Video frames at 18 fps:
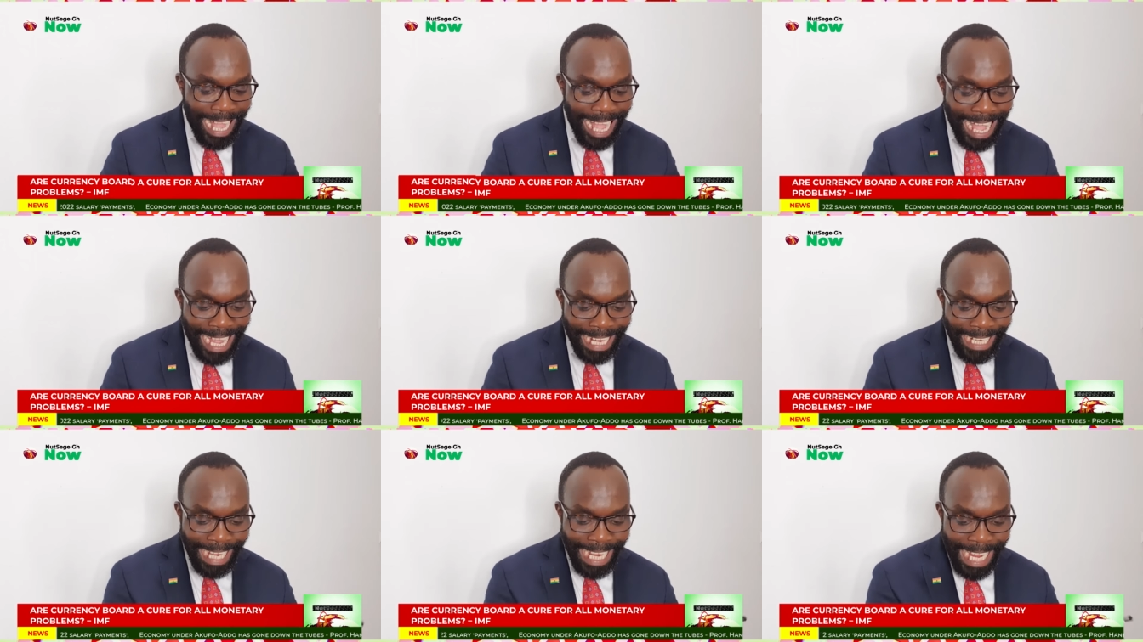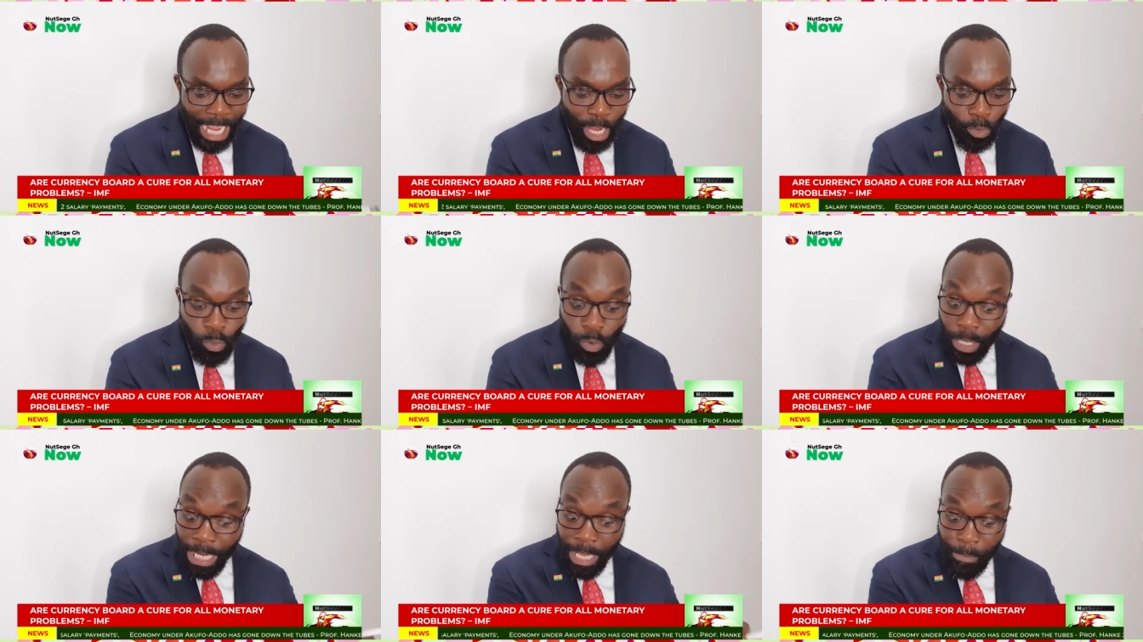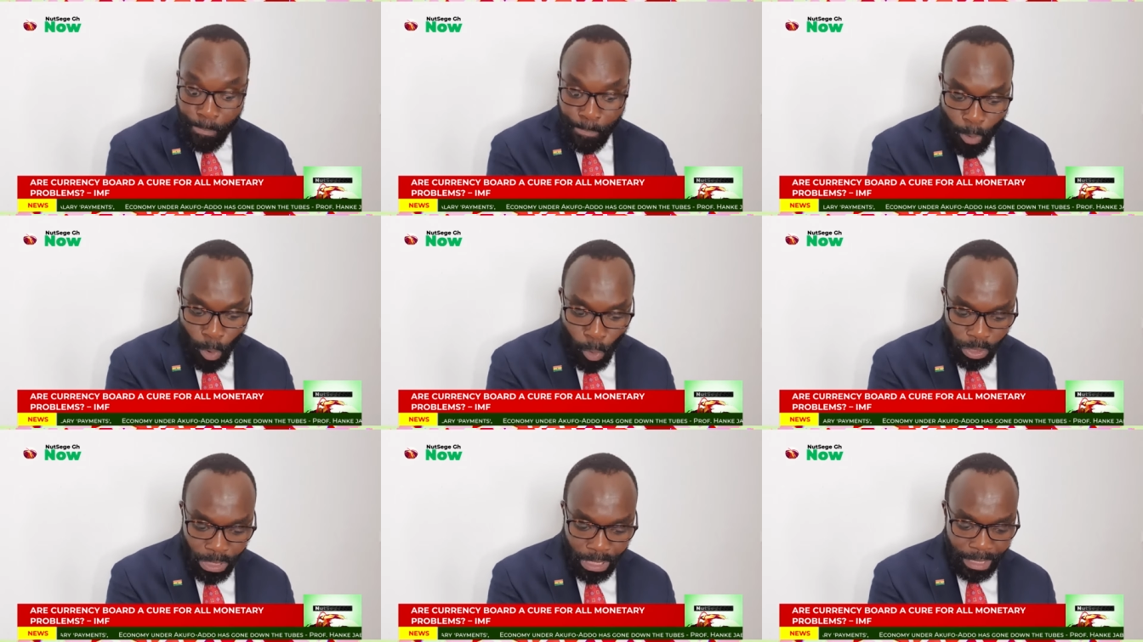and equally
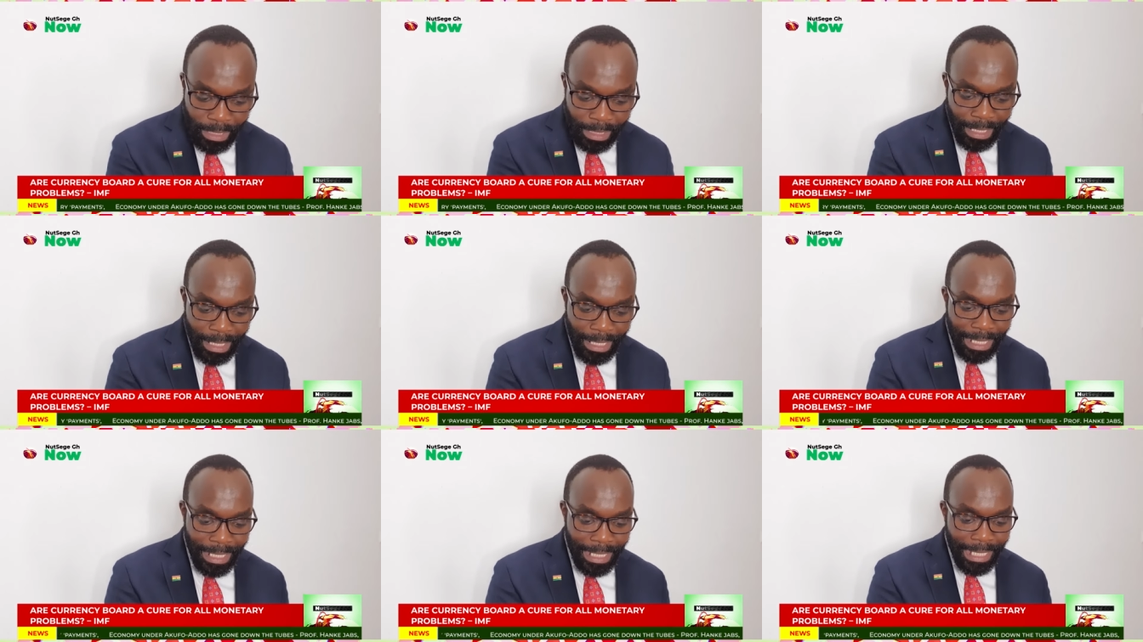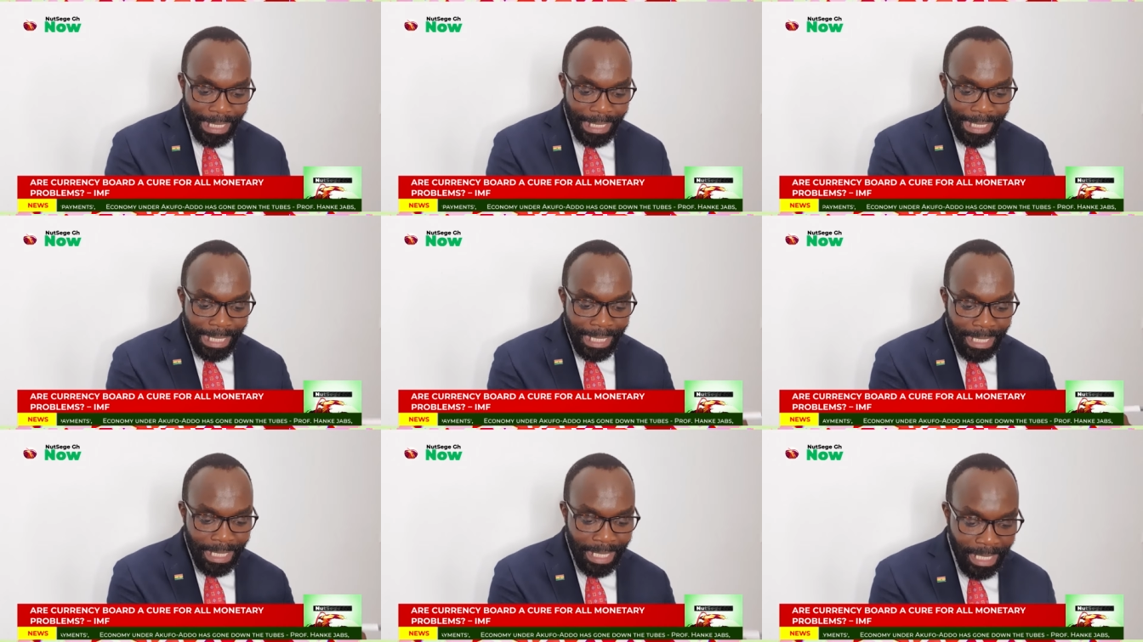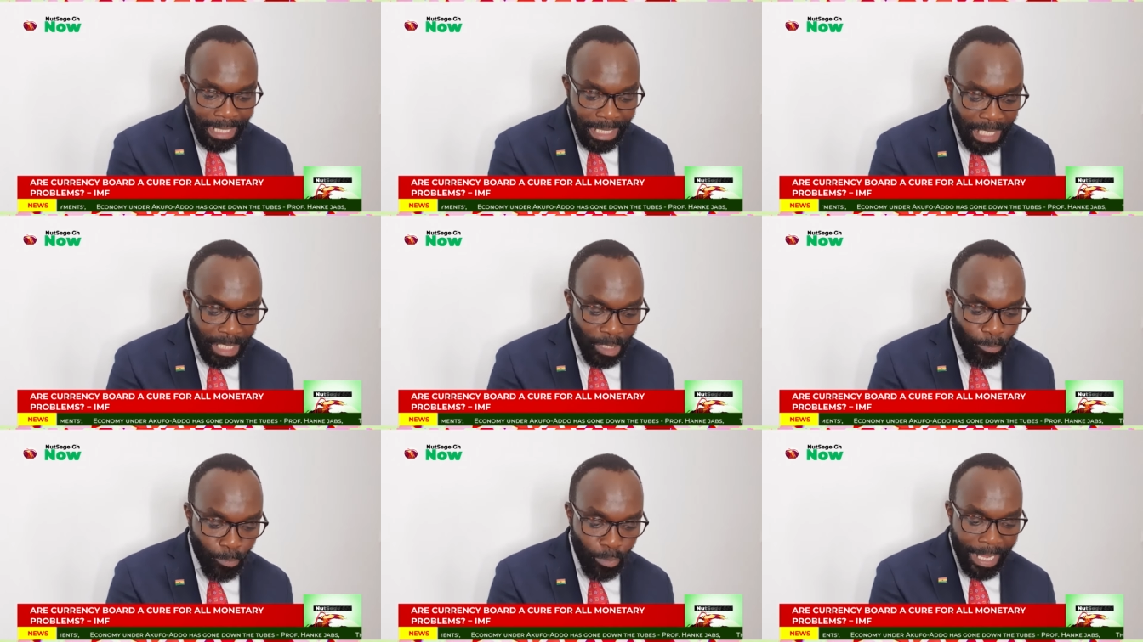important, the
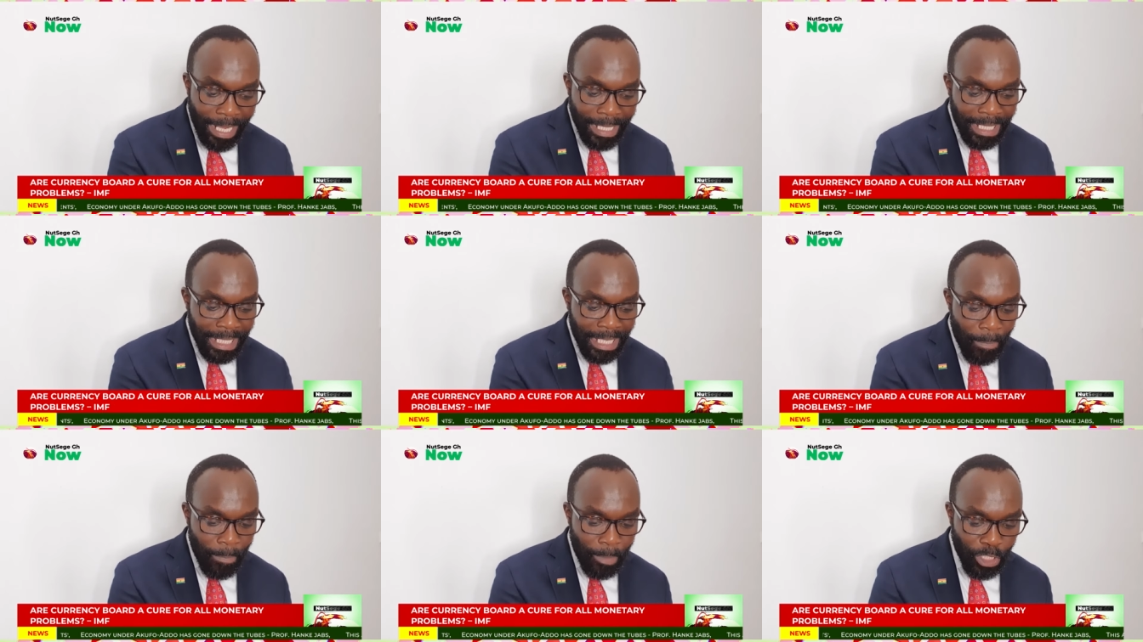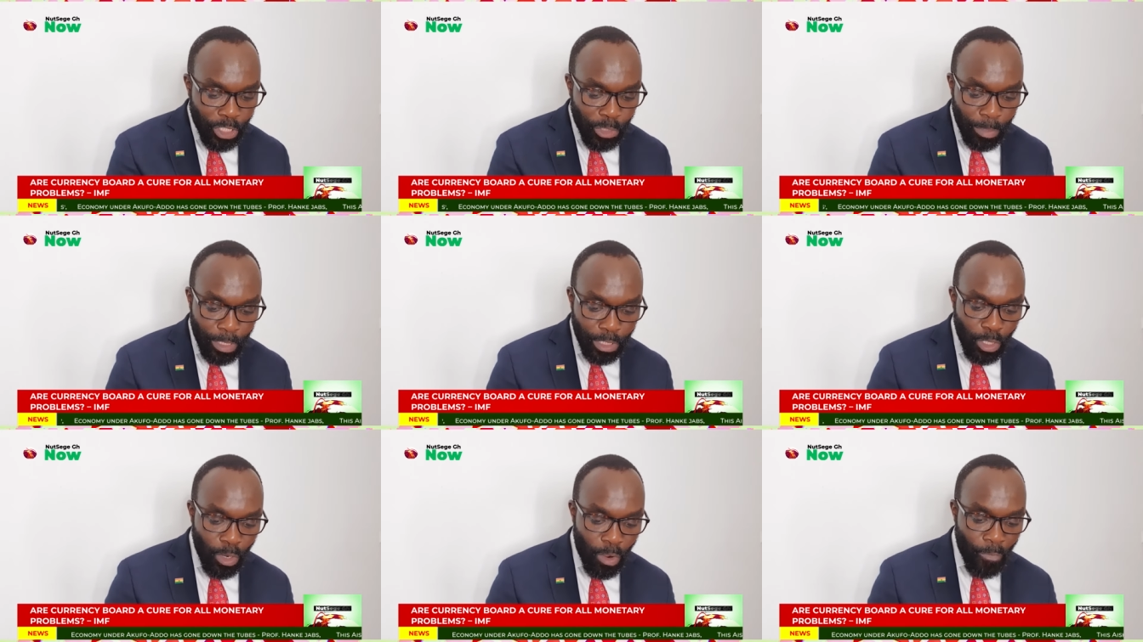successful establishment